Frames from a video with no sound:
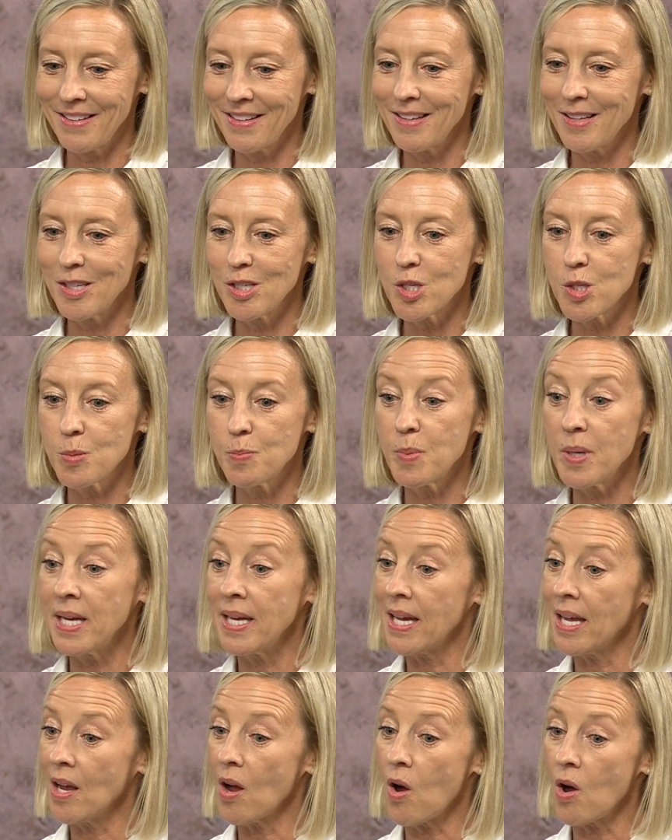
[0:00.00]

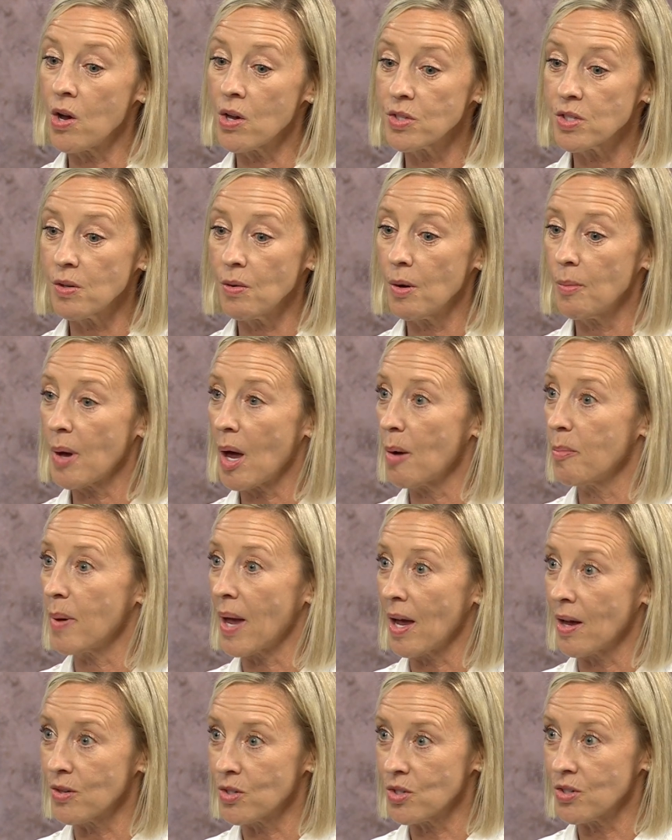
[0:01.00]
speaking also about
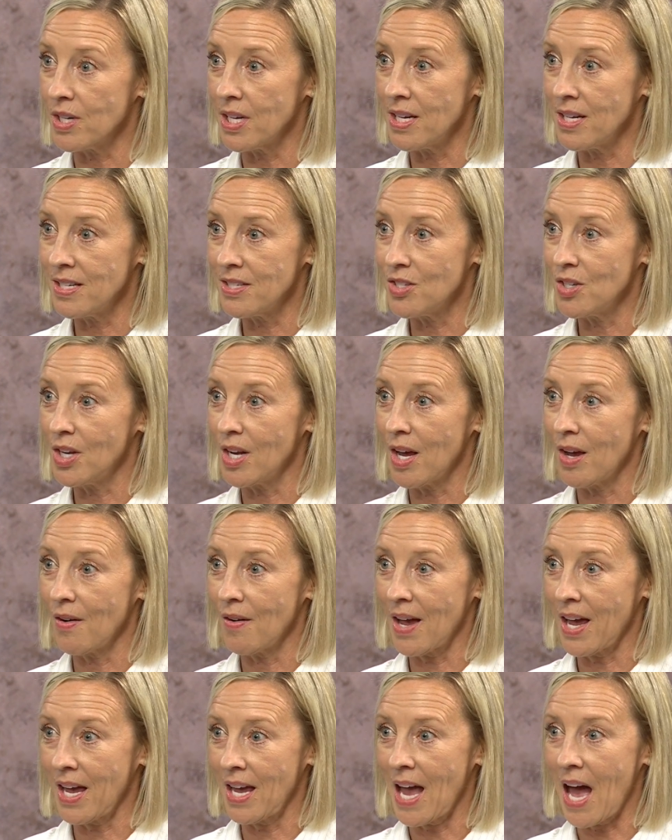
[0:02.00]
boundaries,
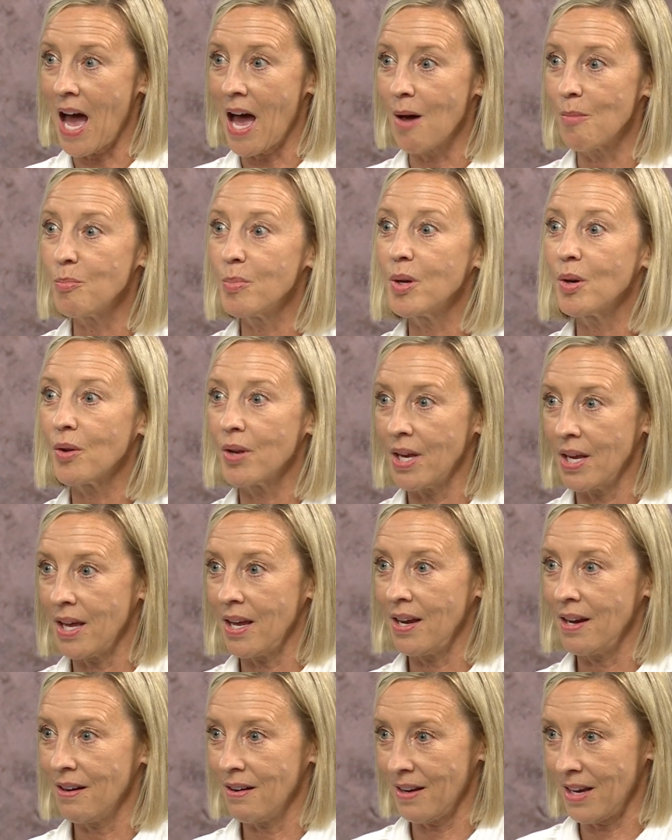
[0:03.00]
hey, I'm building
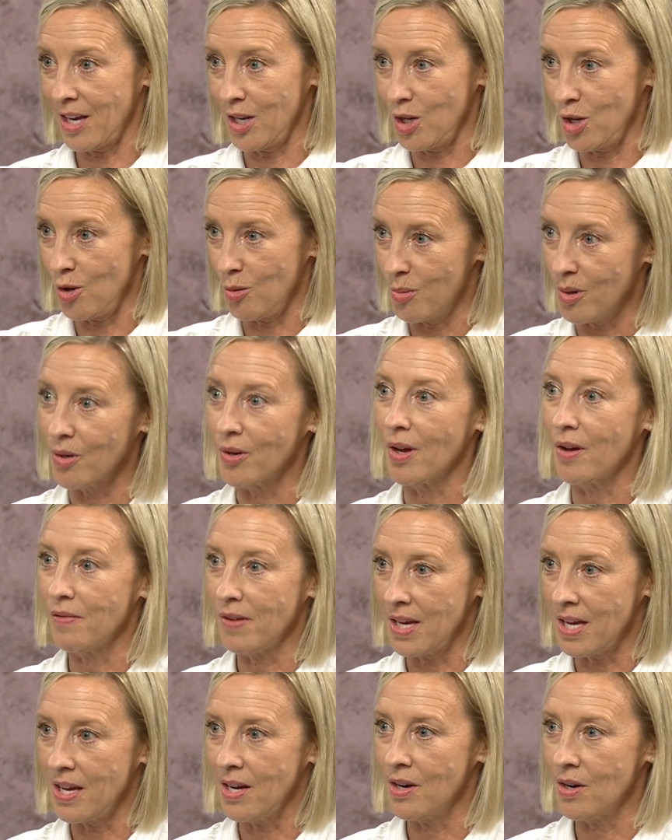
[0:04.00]
here, can you build over
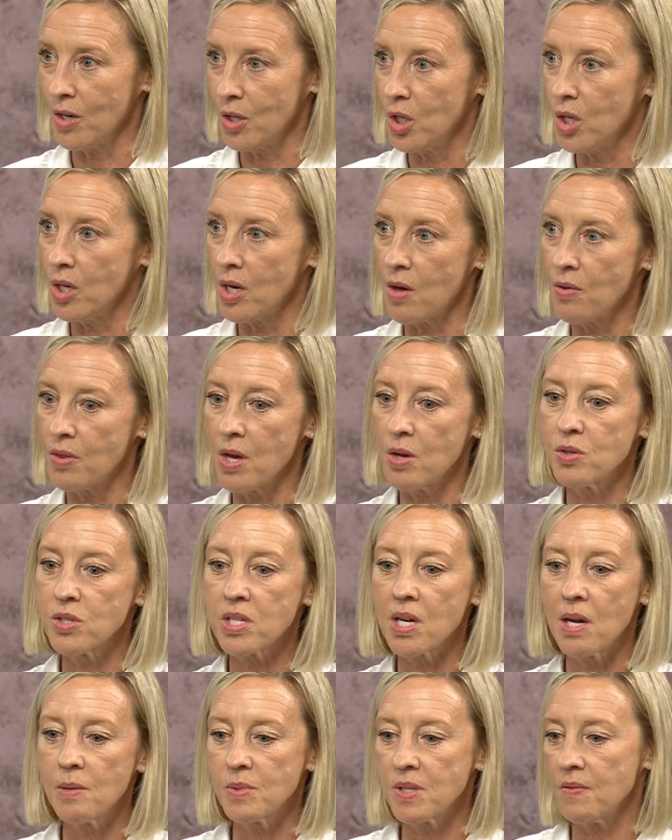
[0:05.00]
here? Those
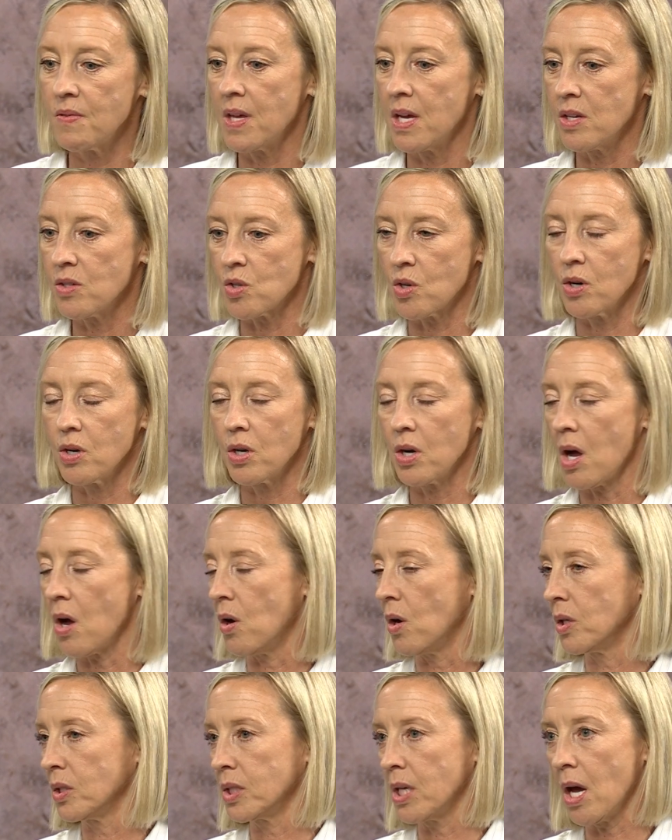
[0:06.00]
types of things are
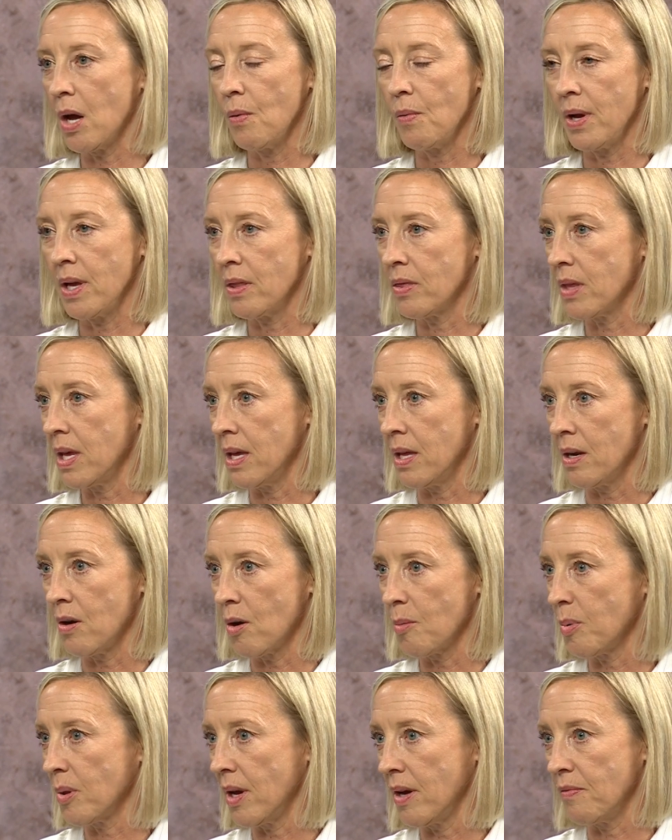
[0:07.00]
ongoing in our
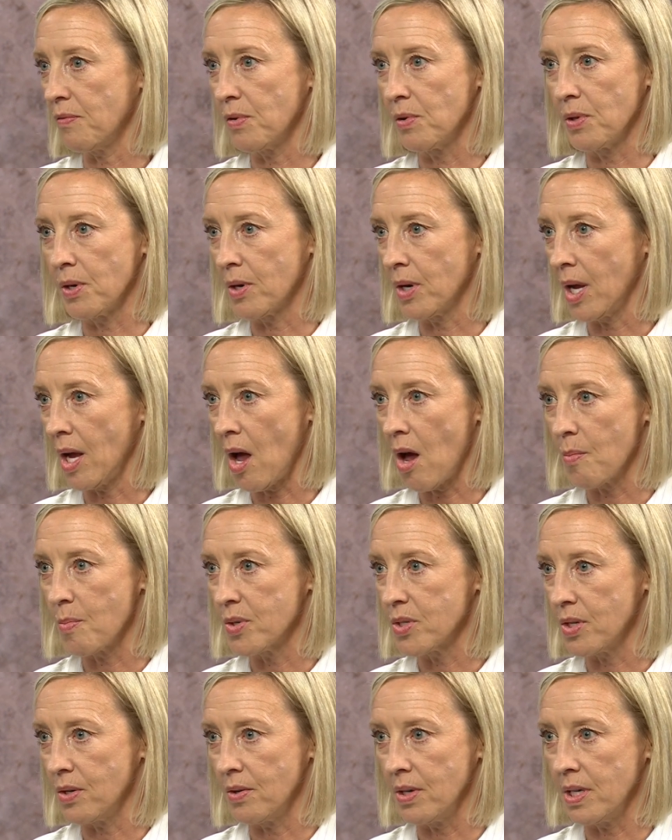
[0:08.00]
playful learning
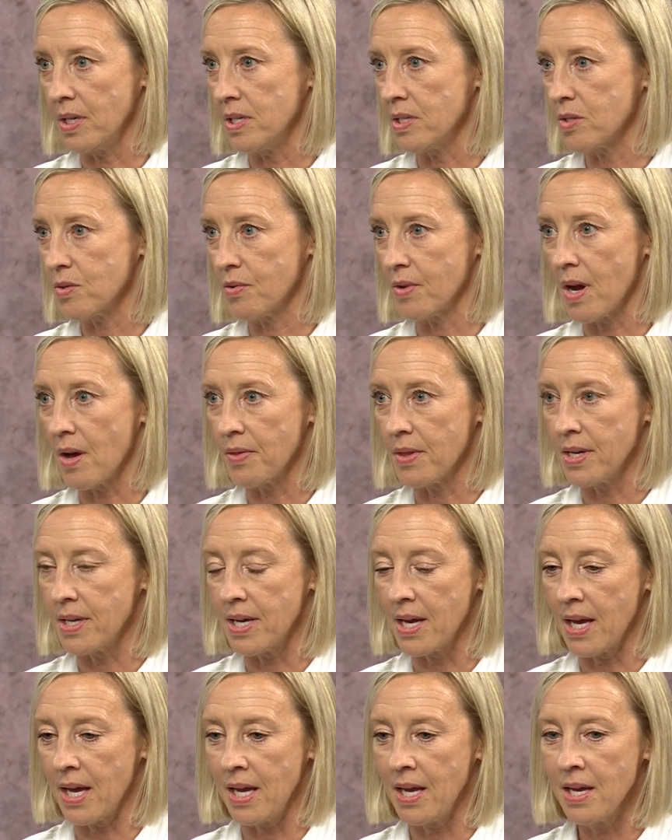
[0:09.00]
opportunities throughout the
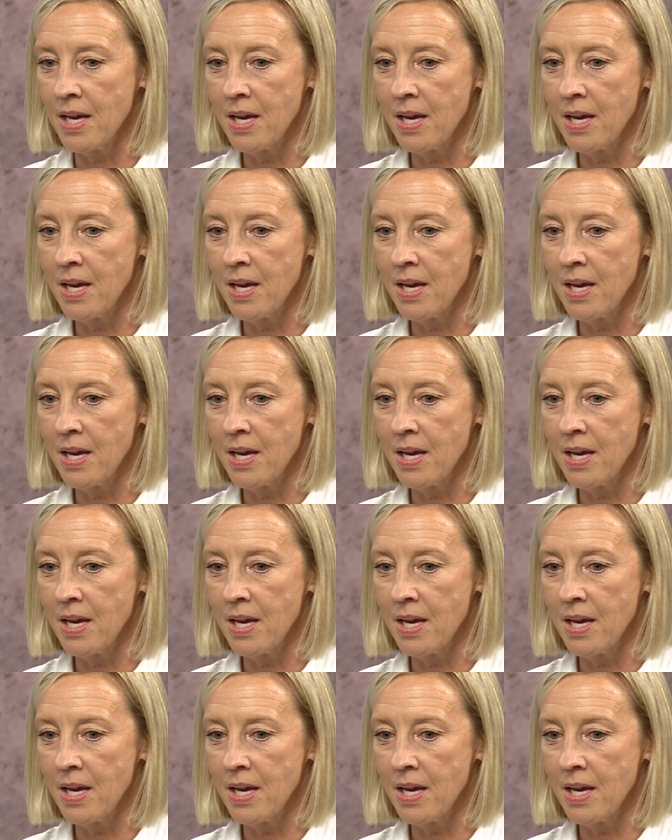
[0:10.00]
day.